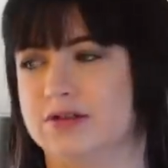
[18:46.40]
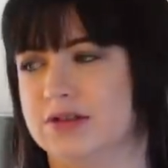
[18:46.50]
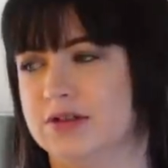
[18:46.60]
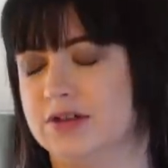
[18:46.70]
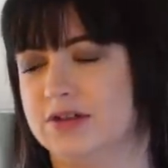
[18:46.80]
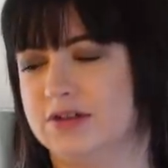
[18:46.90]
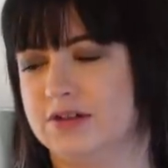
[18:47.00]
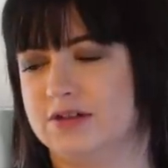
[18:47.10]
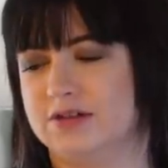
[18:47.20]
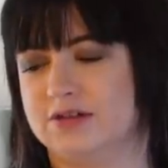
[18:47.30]

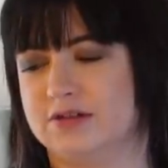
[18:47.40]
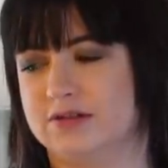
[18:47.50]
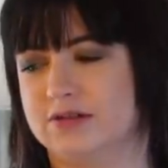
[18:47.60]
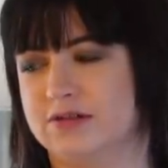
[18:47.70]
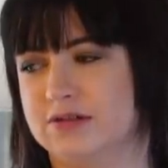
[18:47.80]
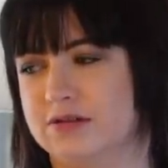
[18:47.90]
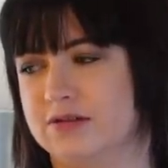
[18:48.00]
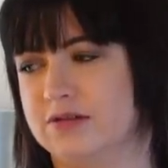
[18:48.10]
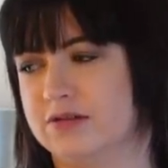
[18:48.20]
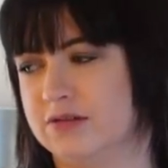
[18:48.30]

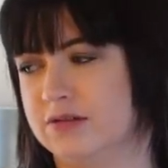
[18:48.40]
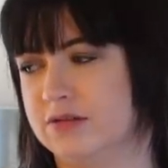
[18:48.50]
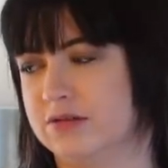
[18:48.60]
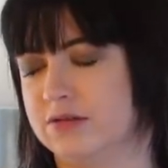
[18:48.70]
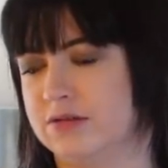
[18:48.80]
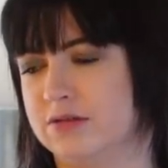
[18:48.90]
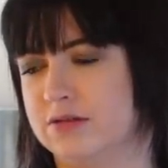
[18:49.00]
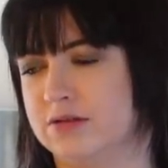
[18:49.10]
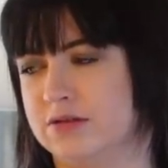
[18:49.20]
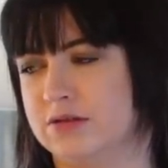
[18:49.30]

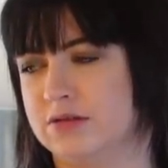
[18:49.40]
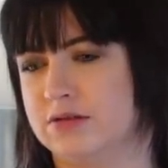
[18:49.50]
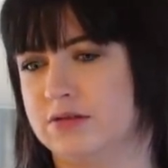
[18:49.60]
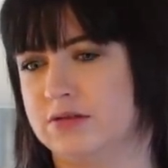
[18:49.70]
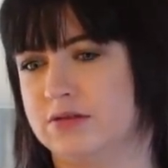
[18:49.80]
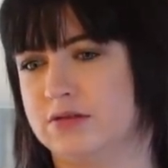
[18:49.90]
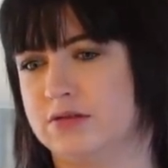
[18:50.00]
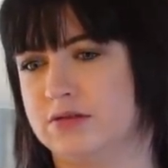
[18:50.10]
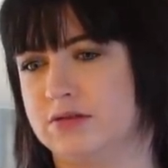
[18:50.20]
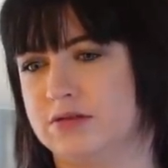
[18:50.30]
The person shown says nothing.